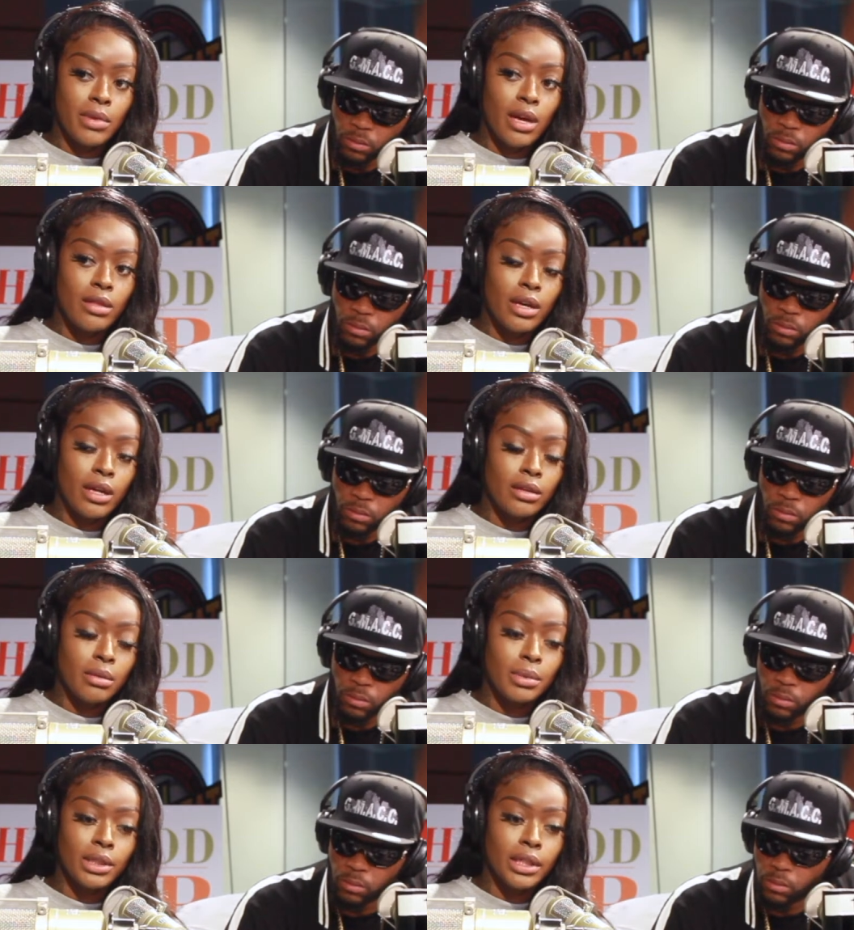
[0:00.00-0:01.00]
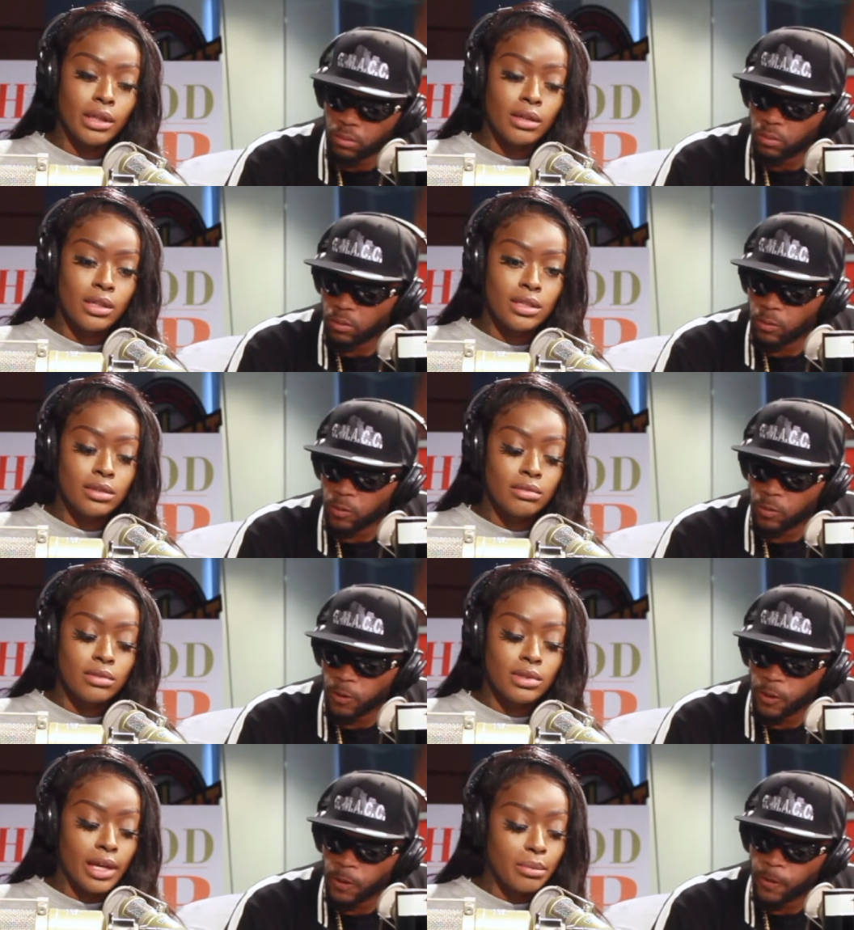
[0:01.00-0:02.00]
Speaker 1: up and mm. then the mm. bullet is
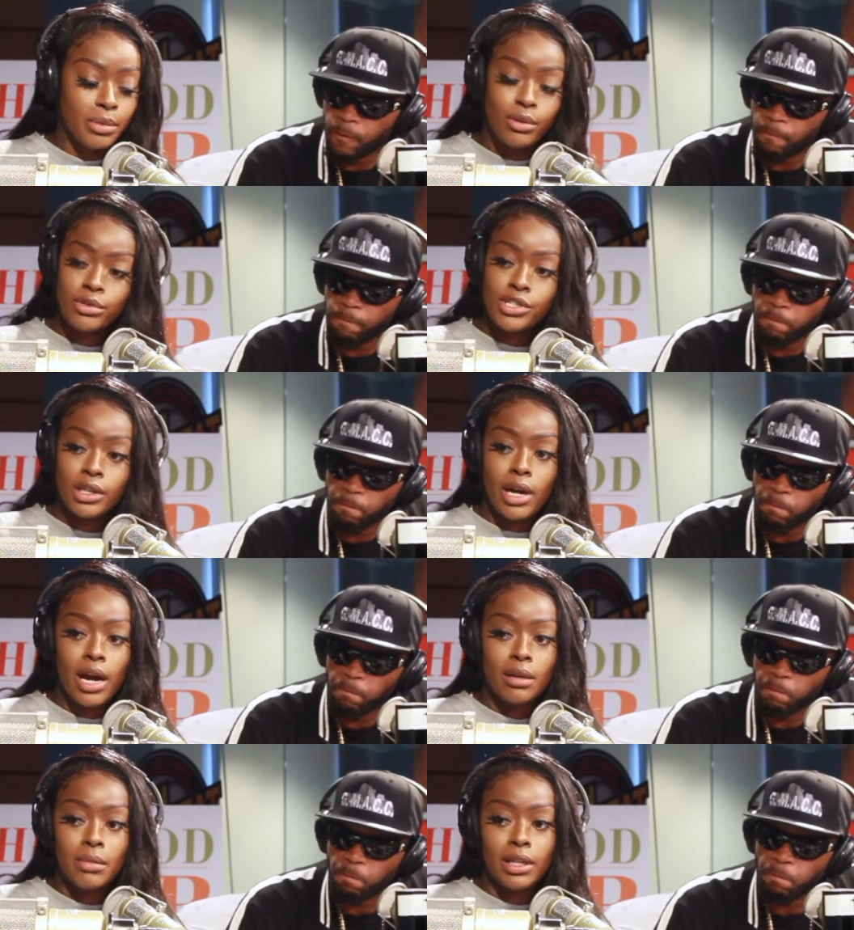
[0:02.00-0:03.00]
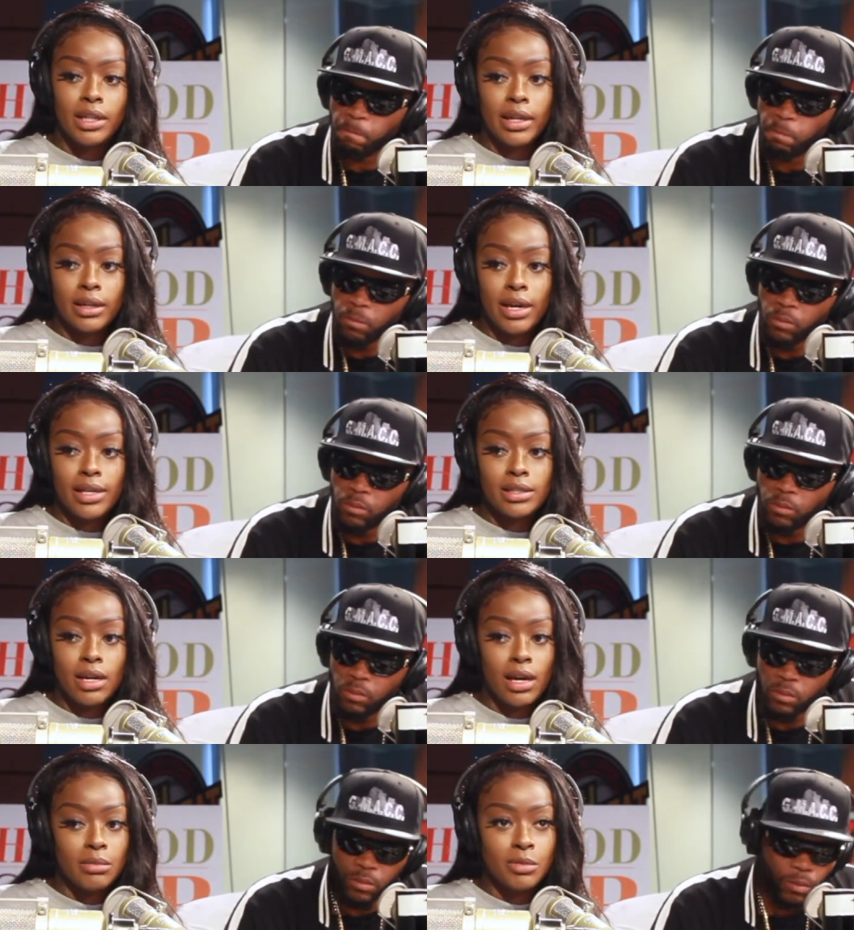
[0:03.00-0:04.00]
like bulging out of my leg at
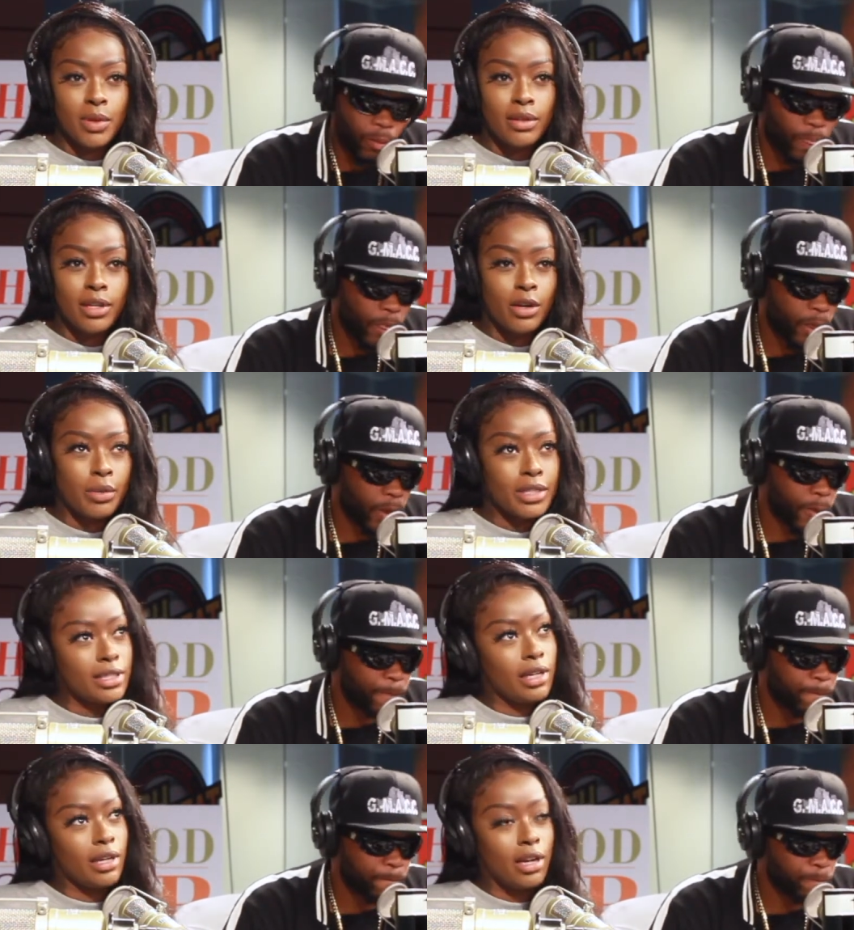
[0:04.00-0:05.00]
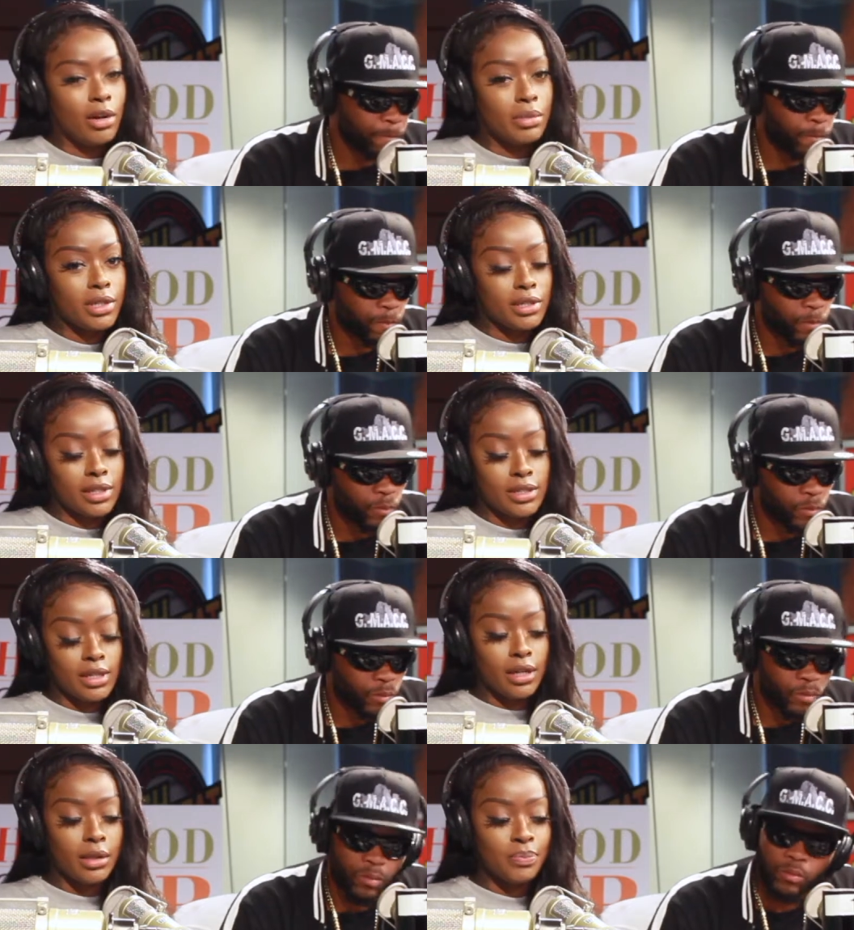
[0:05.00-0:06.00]
times, but they don't want to take it out because they
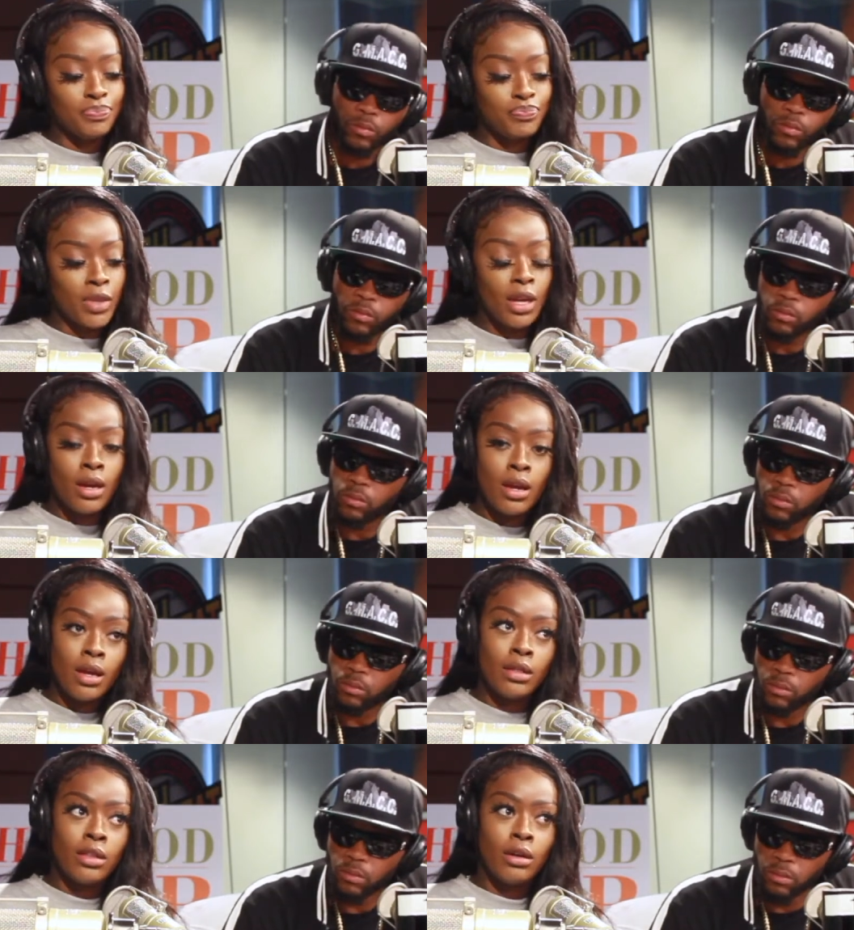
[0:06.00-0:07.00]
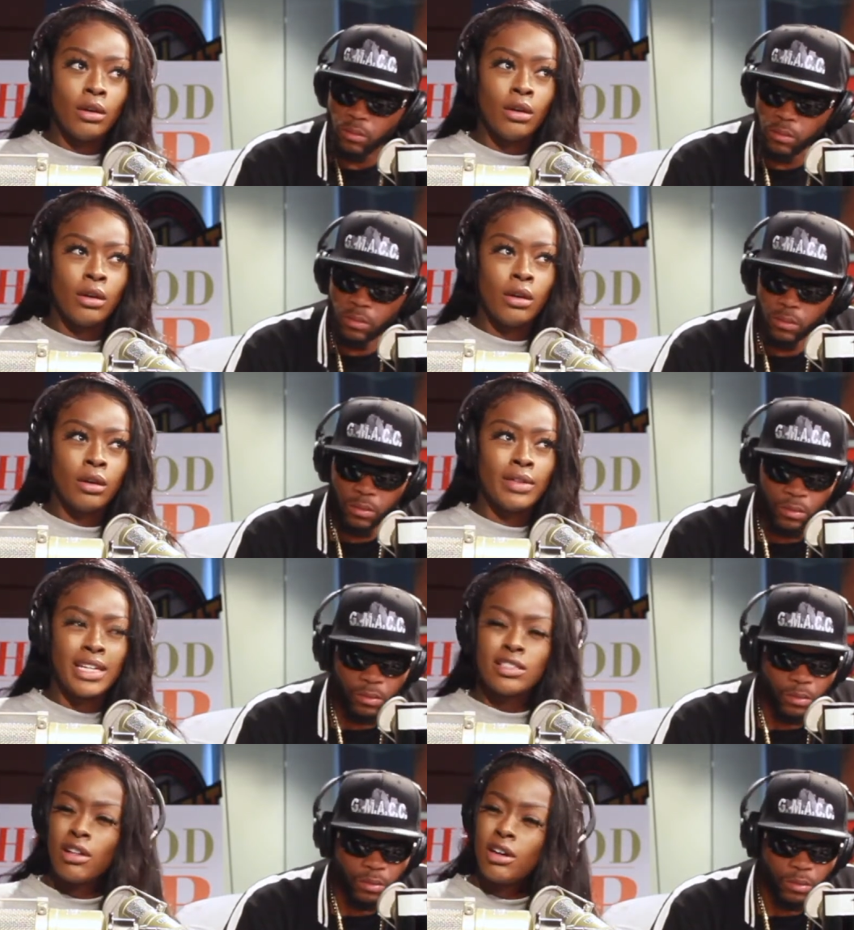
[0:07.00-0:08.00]
said um the
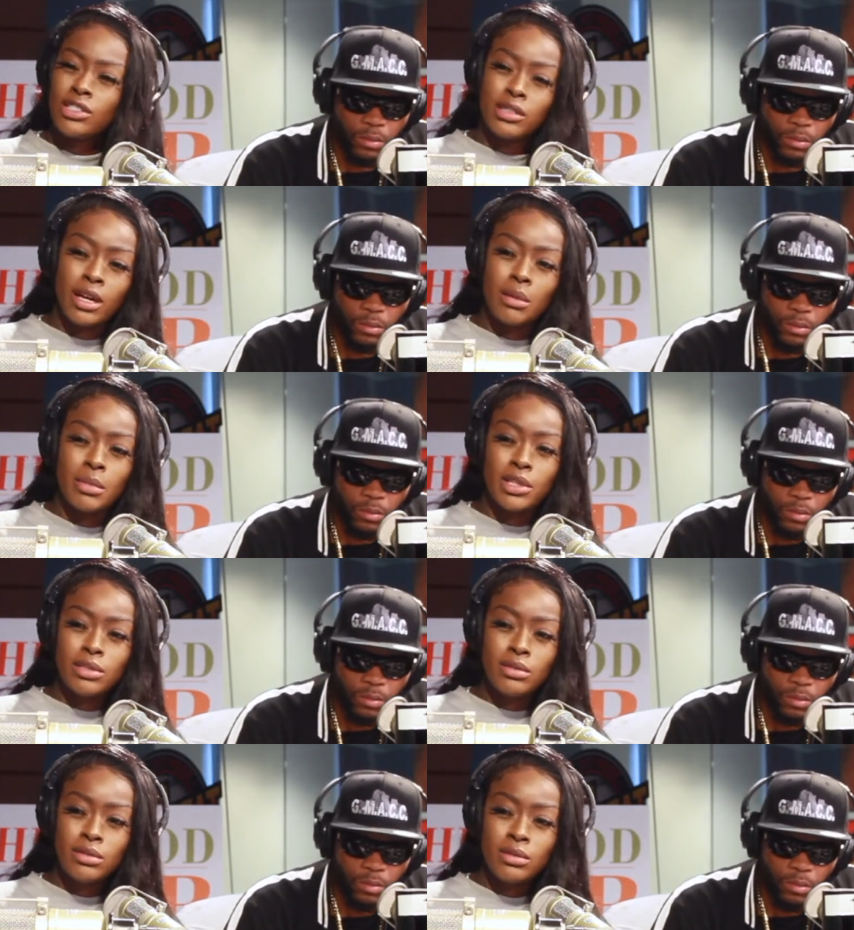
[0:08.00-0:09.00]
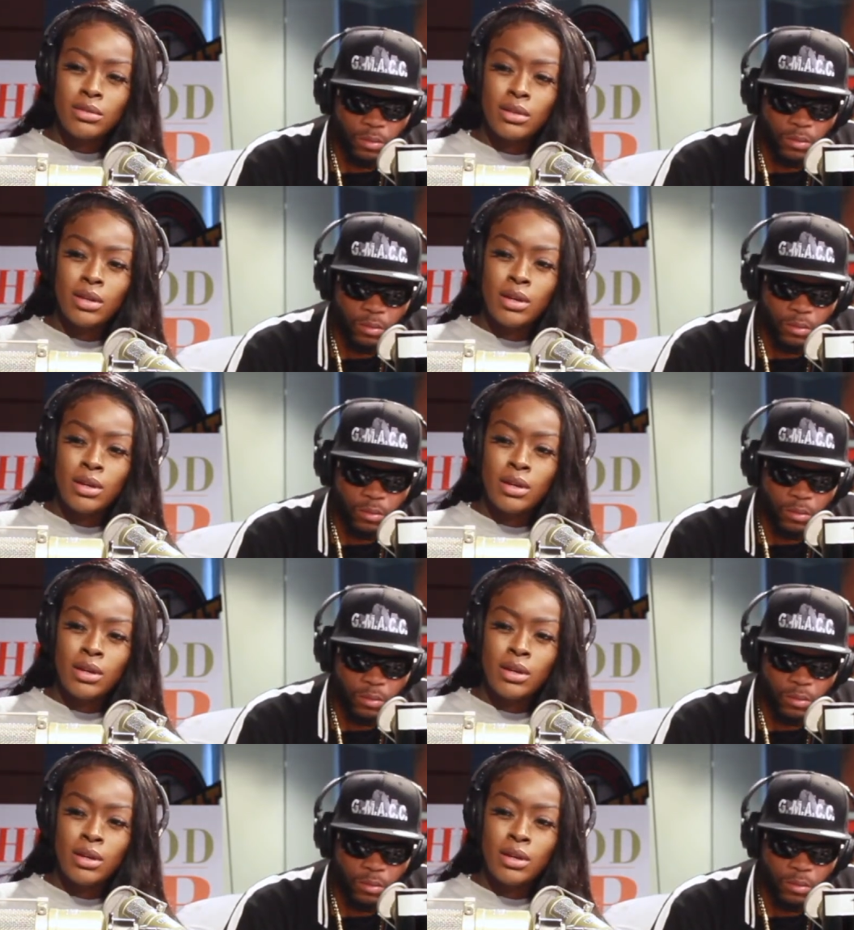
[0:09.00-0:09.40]
that it's lodged in like a muscle.